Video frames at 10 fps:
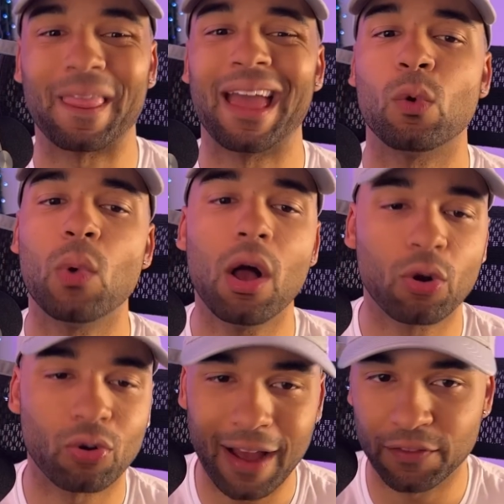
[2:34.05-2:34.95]
A
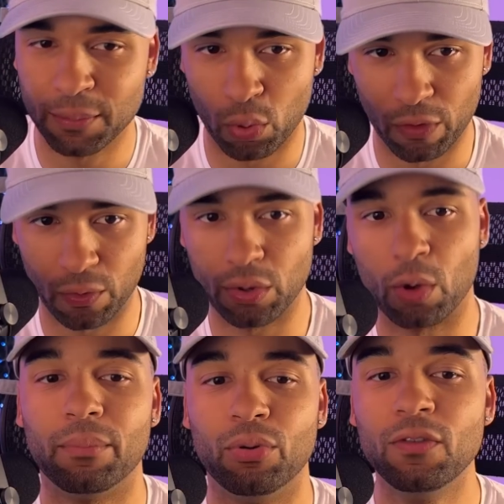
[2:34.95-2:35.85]
well-crafted portfolio
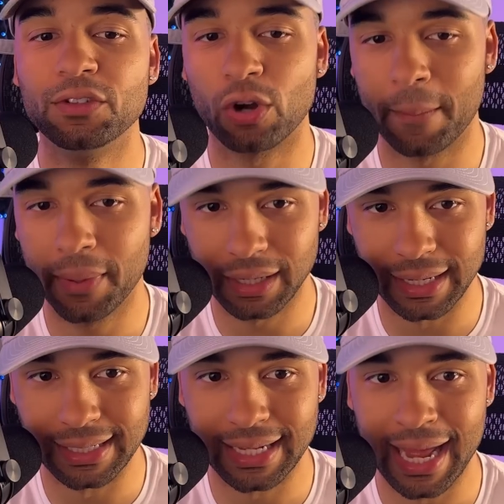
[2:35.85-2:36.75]
proves your
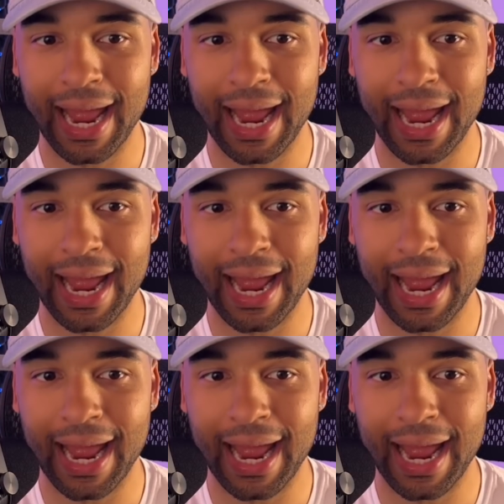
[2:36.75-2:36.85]
abilities